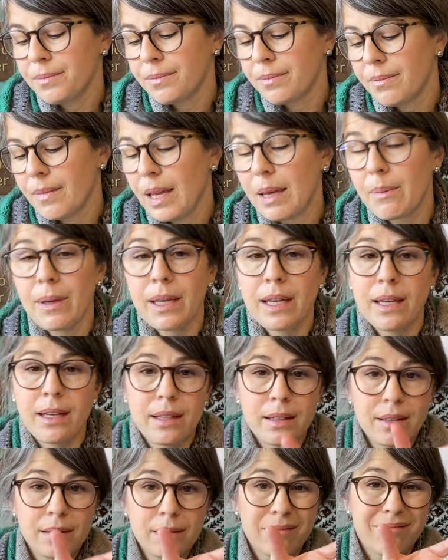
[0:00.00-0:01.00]

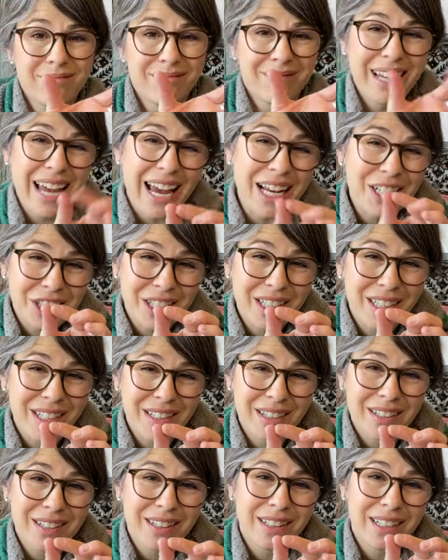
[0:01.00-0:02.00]
maybe
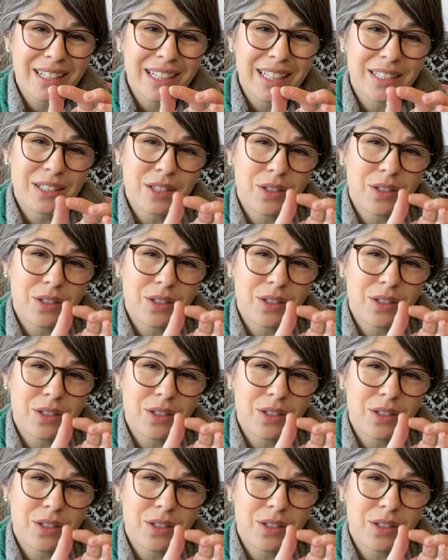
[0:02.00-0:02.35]
catching the knit